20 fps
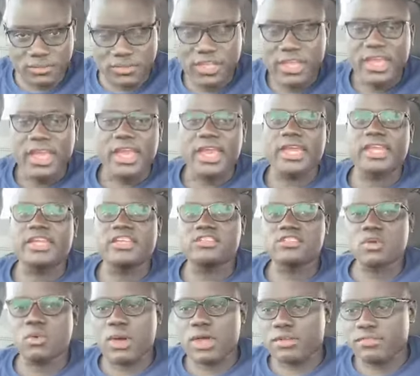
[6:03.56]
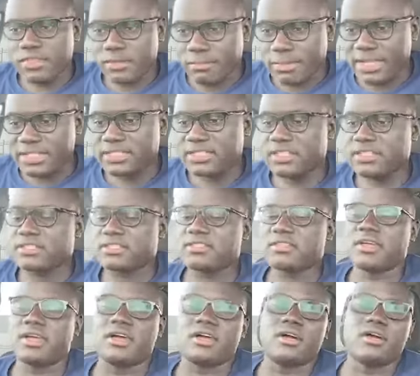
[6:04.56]
and he saw one of the masters
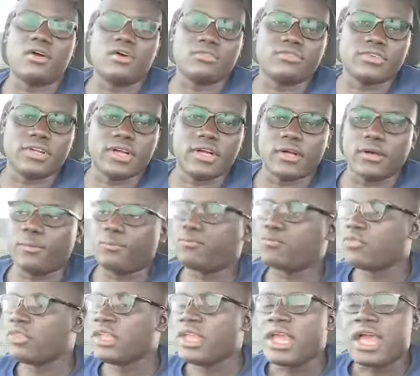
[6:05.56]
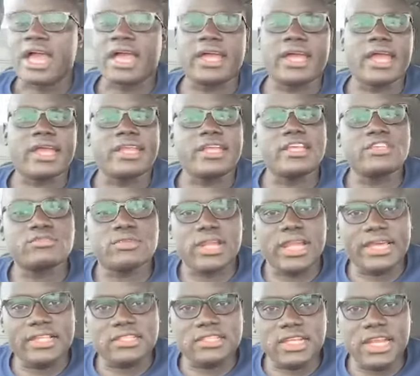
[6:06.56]
uh, of um, an Israelite
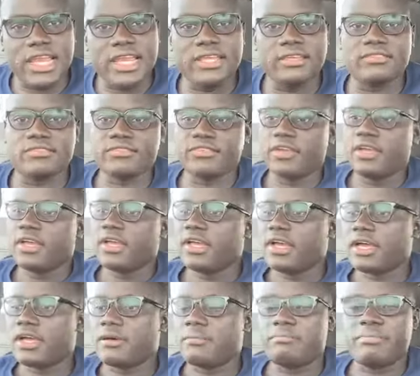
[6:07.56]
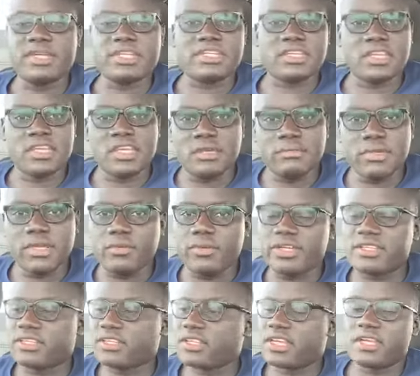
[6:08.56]
slave uh, beating him. He went
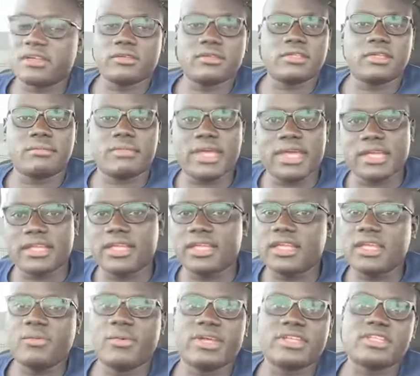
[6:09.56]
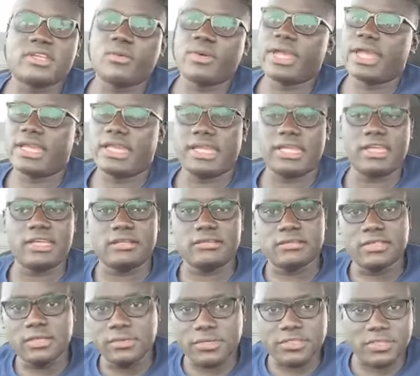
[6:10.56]
and killed the man, then he went away and hid. He
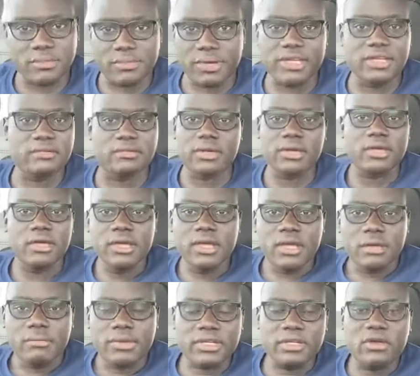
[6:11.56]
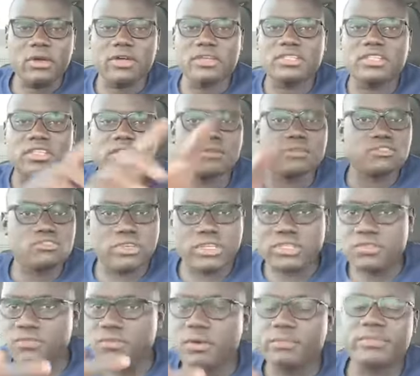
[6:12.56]
was a murderer. But God still
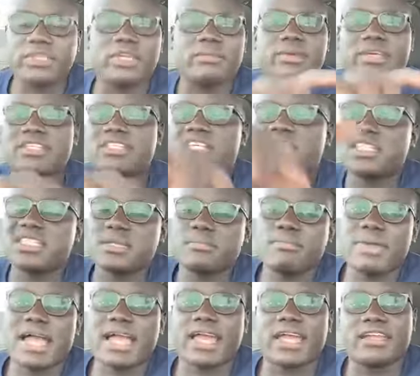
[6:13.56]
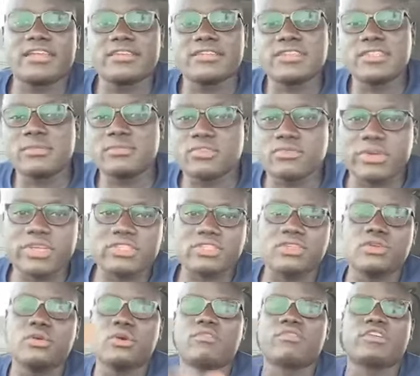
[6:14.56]
transformed him and sent him back and used him to rescue
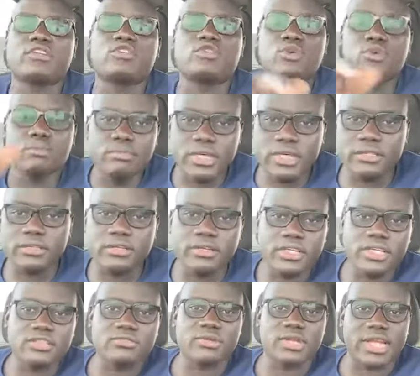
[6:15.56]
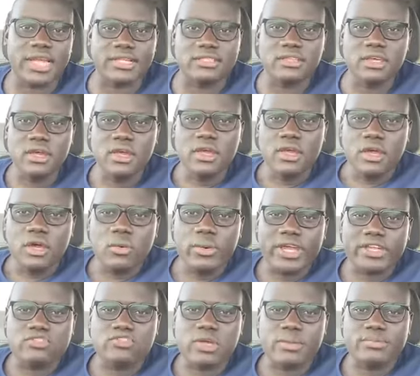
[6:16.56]
over 2 million Israelites who were
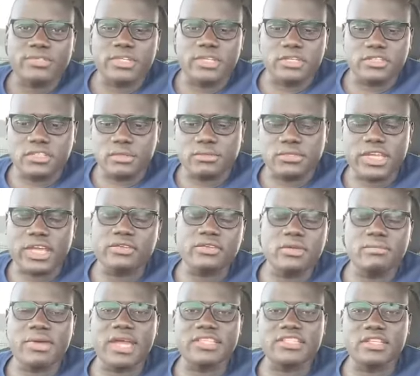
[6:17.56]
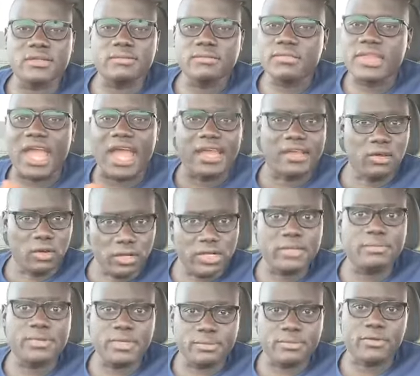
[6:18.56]
trapped in Egypt. Can you imagine? Unholy
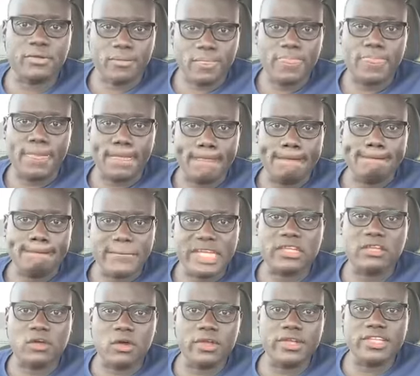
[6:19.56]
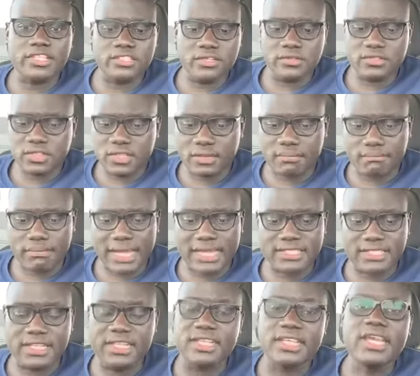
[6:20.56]
people but God is using them
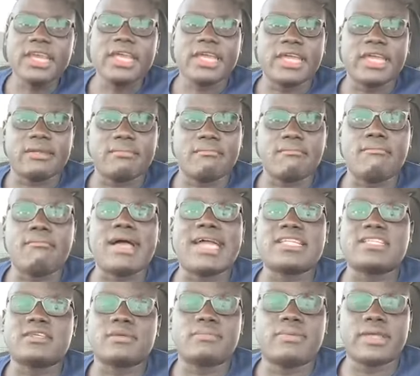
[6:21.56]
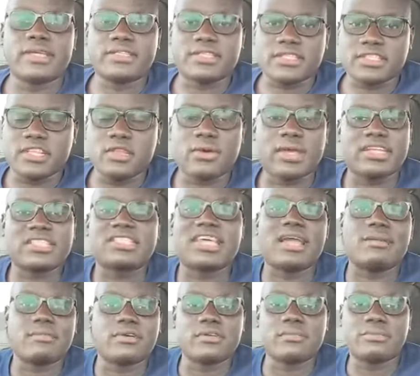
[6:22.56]
mightily in mighty places. Look at
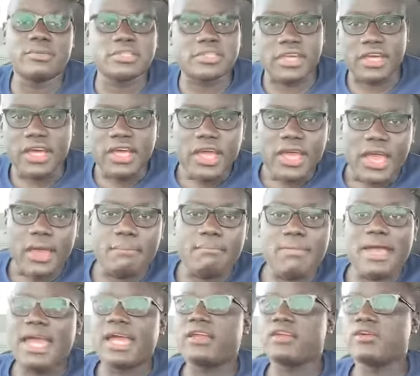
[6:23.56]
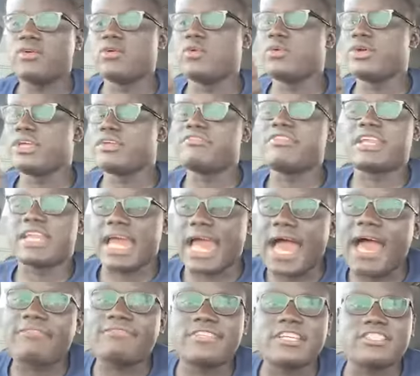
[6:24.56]
Simon Peter, a man who even
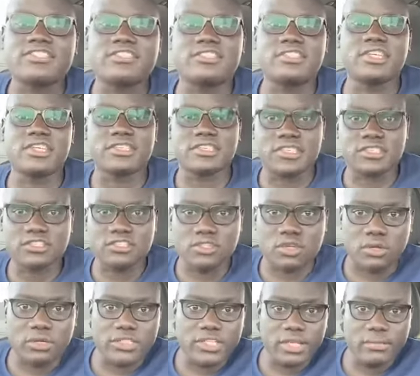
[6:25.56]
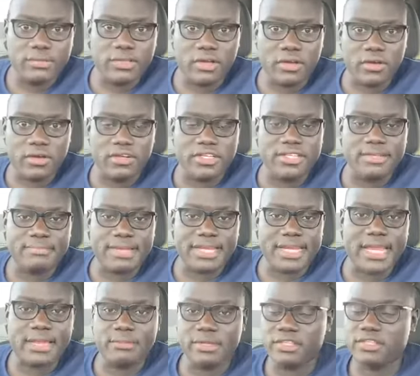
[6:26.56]
after Jesus told him, you're going to deny
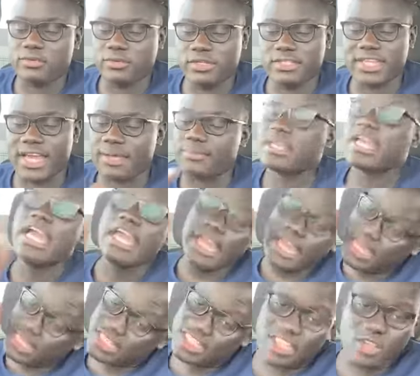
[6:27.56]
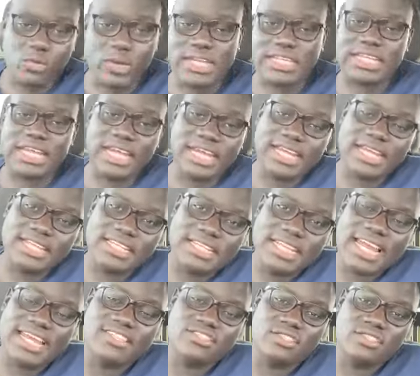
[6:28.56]
me three times, he still went ahead and
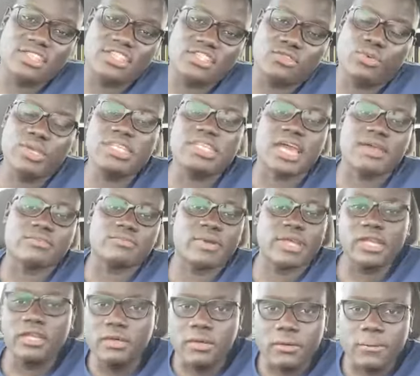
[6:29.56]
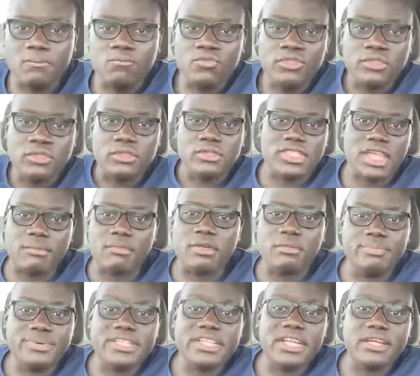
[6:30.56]
denied Jesus three times. But look, Simon
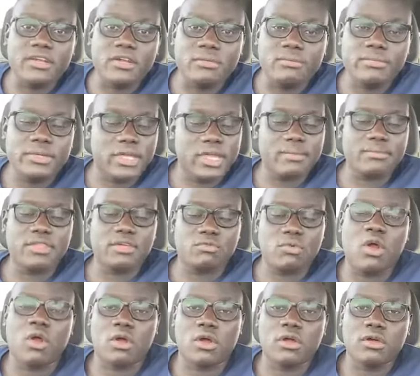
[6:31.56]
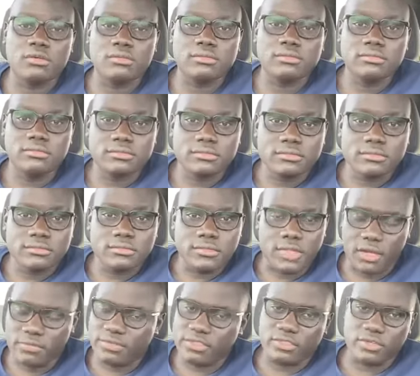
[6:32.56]
Peter later on became the rock of
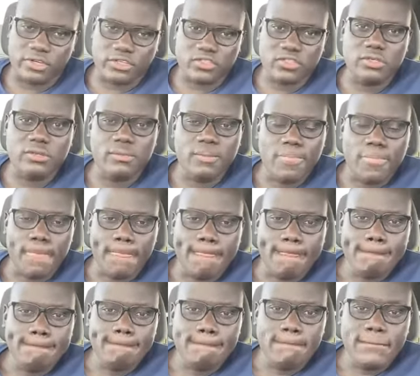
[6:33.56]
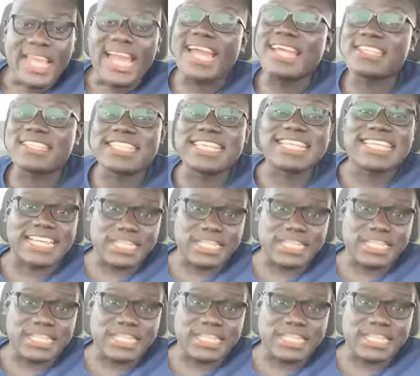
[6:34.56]
the church. A sinner,